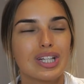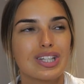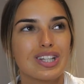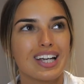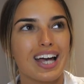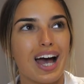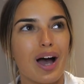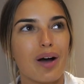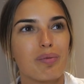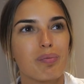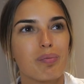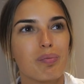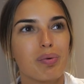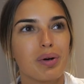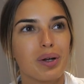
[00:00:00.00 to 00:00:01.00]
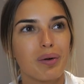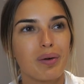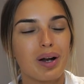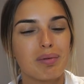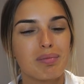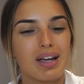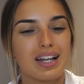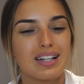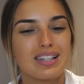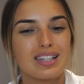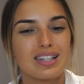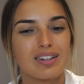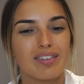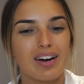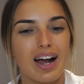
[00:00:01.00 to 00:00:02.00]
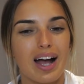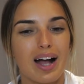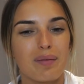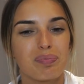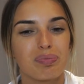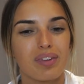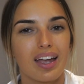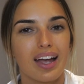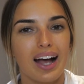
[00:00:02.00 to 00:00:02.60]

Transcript: So yeah, I put it all on my Instagram